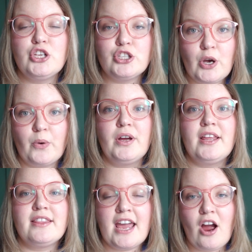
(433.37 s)
So
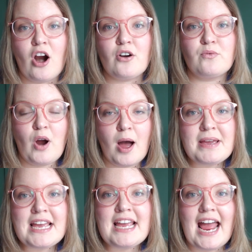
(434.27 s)
they are
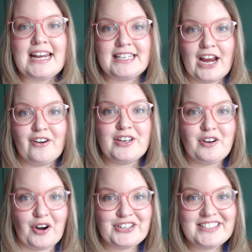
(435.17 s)
Robbie and Gary
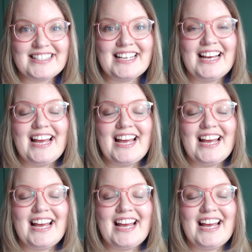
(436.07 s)
Gardens.